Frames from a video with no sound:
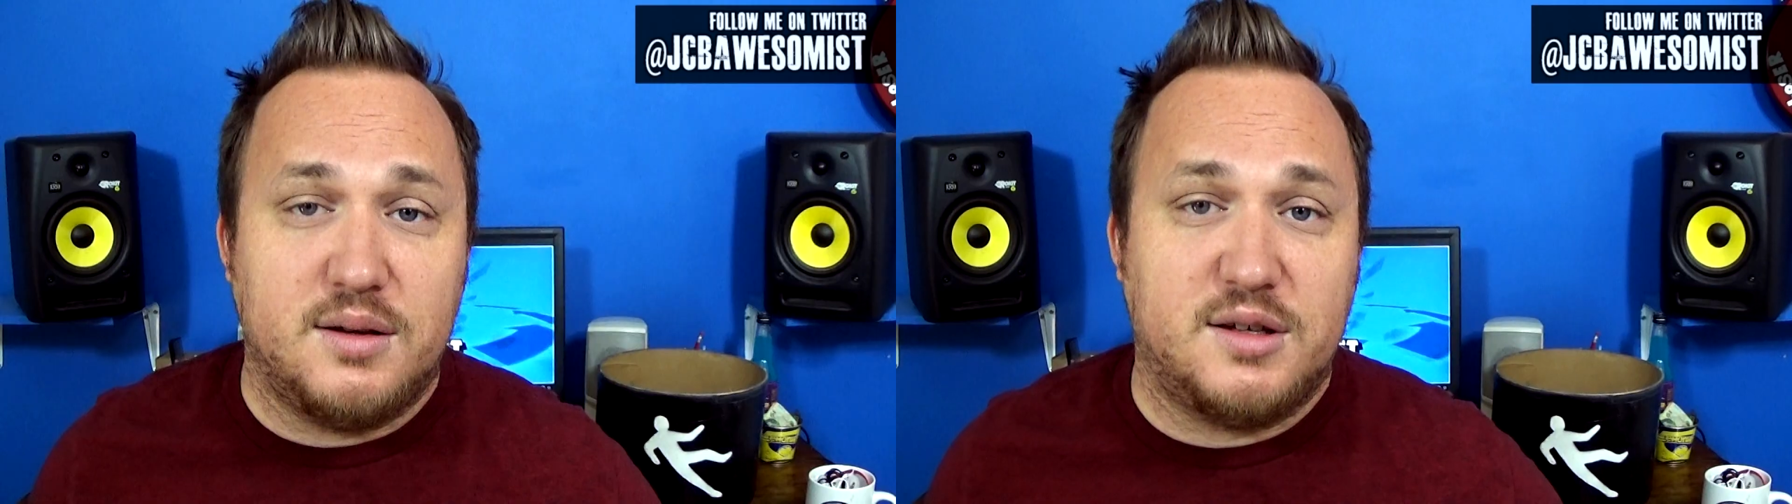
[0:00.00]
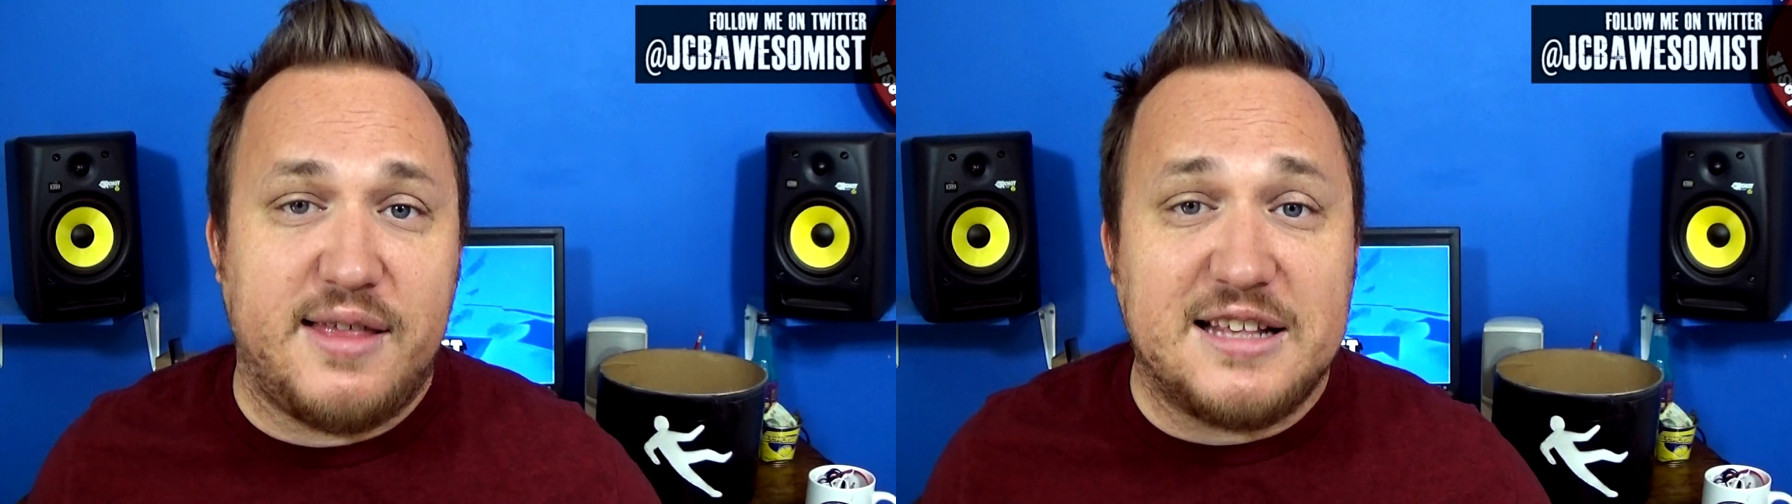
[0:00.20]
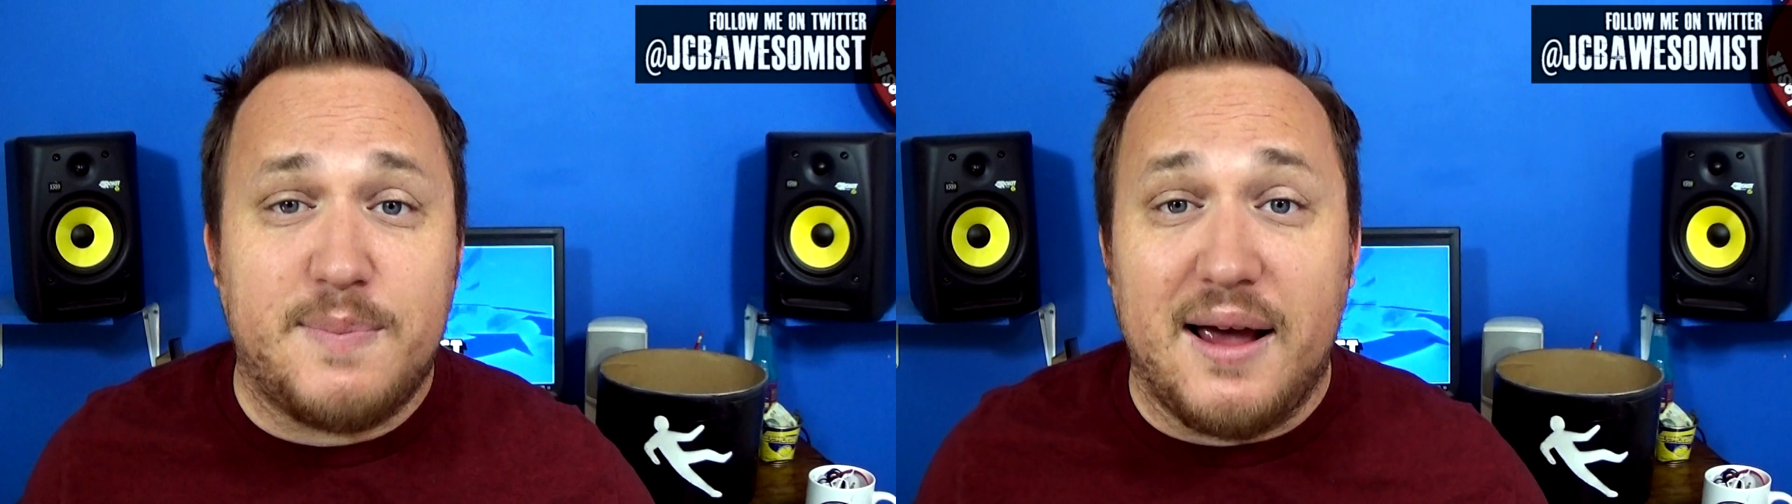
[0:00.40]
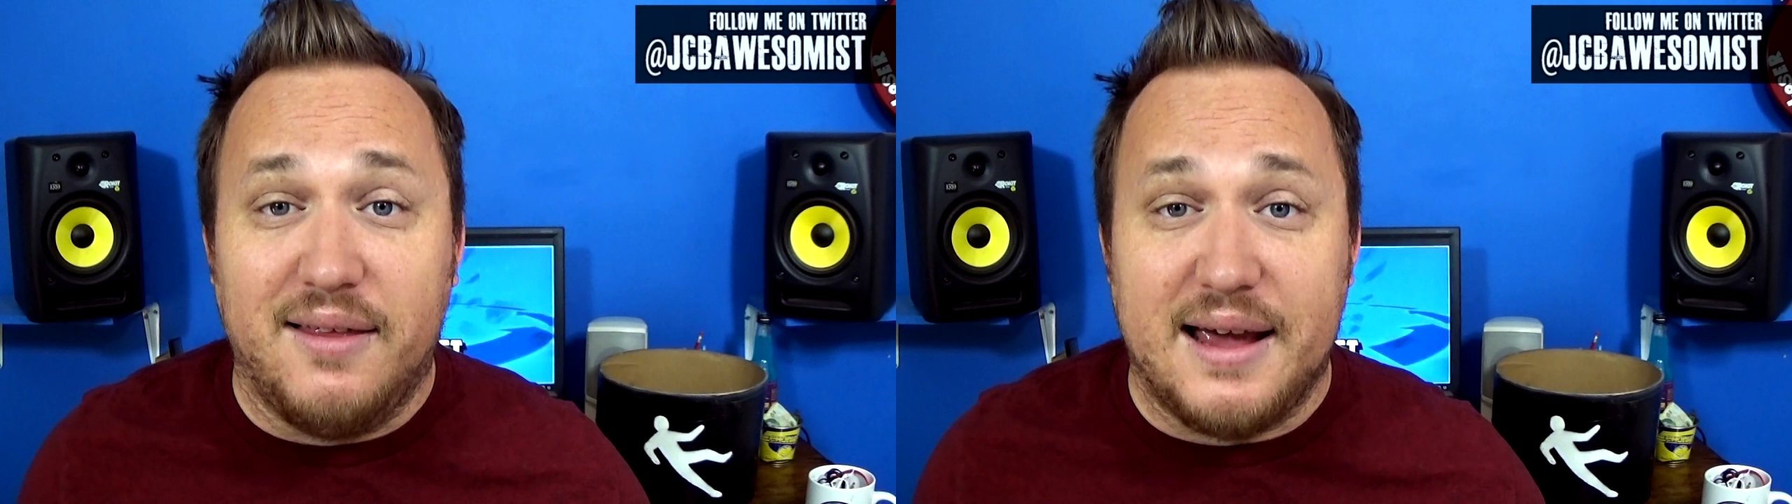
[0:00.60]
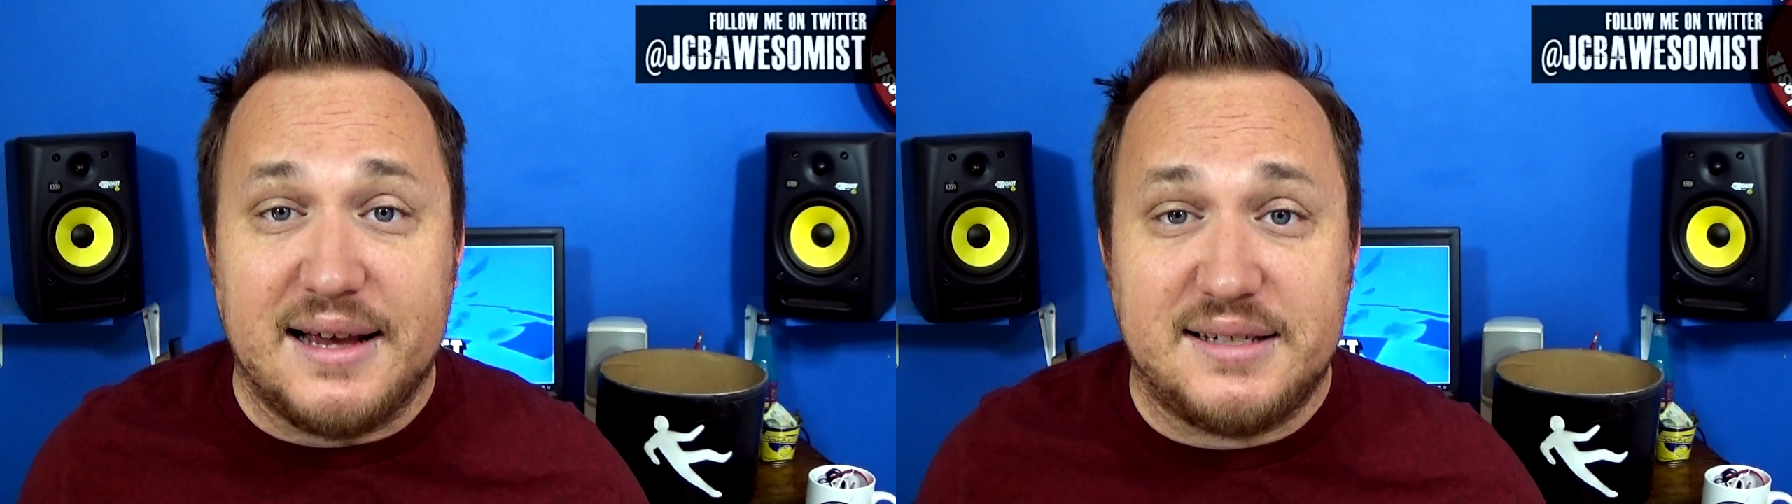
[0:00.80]
So that's my
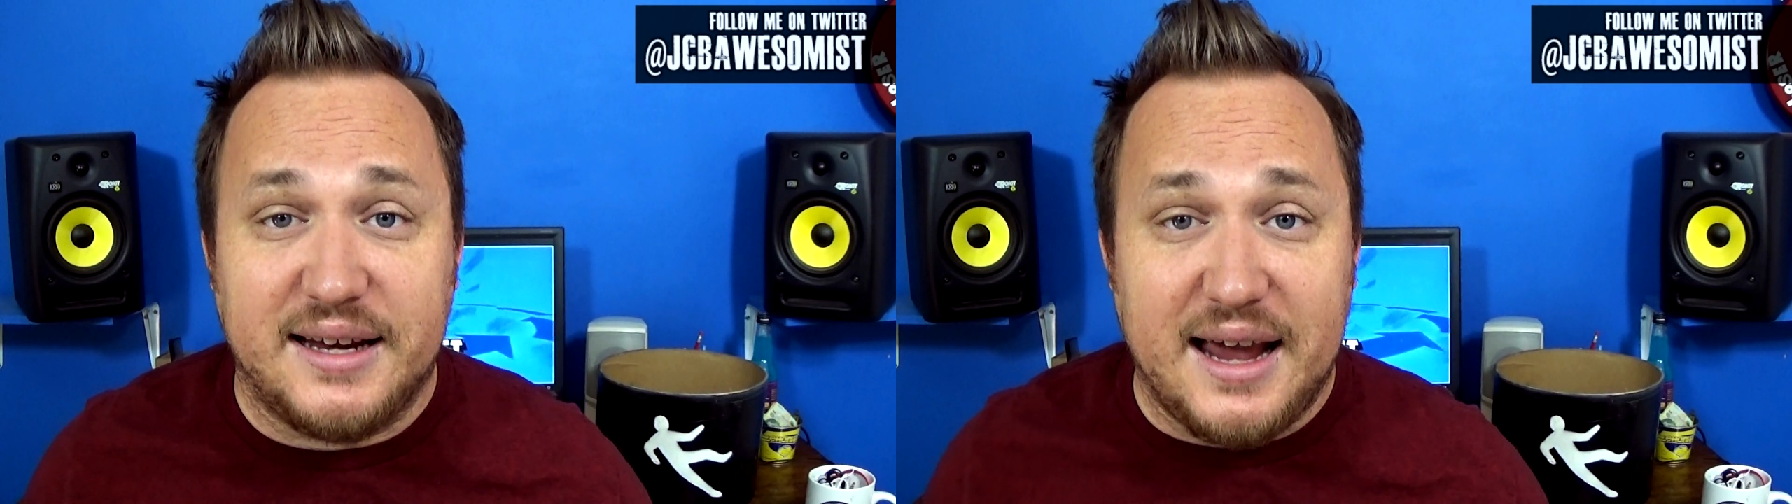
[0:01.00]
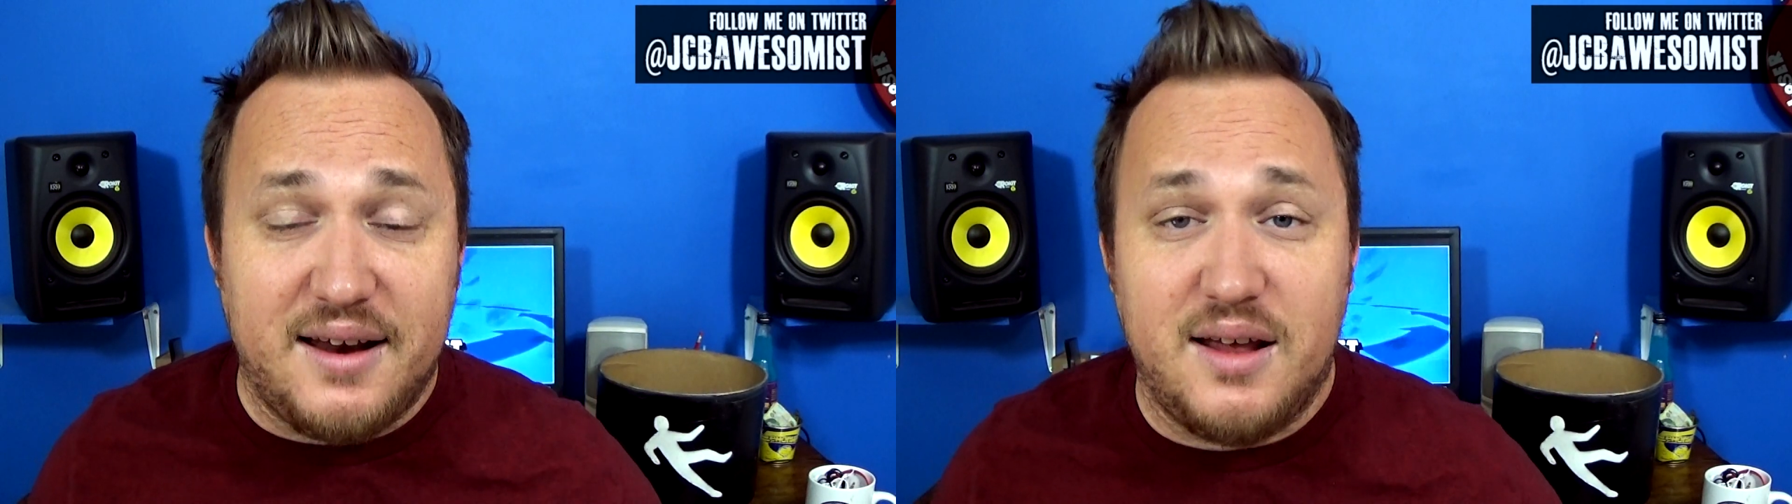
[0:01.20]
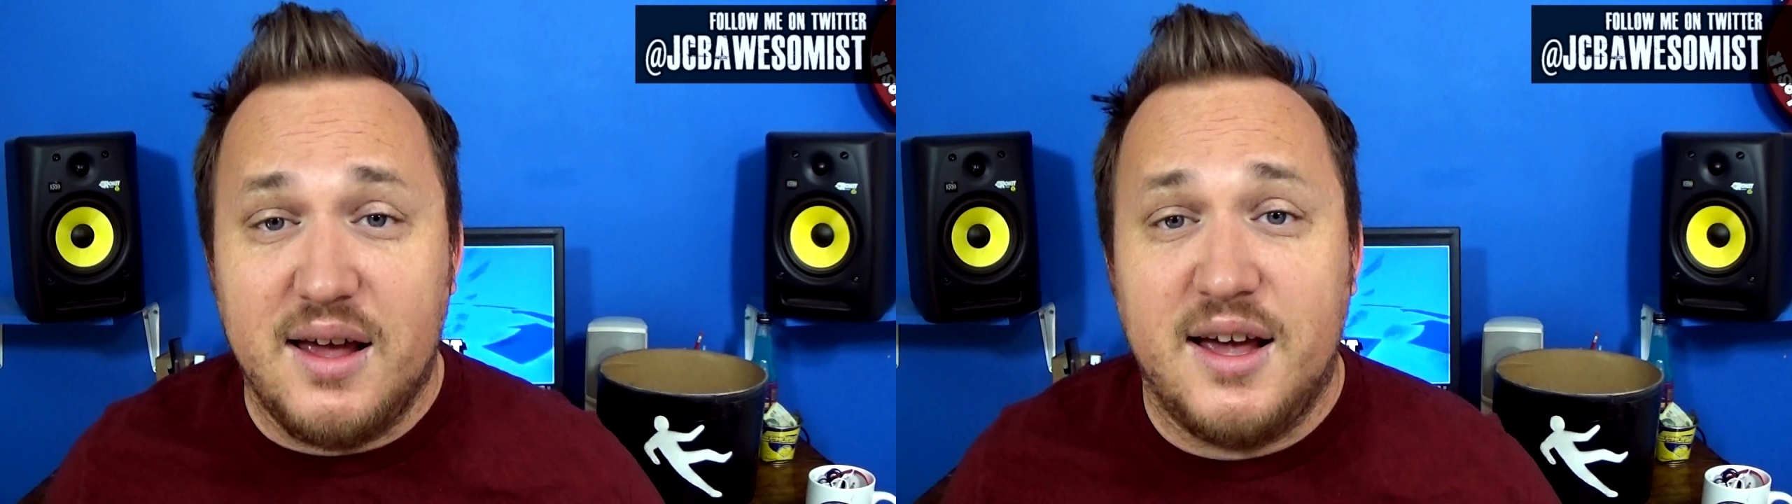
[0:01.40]
list. Again,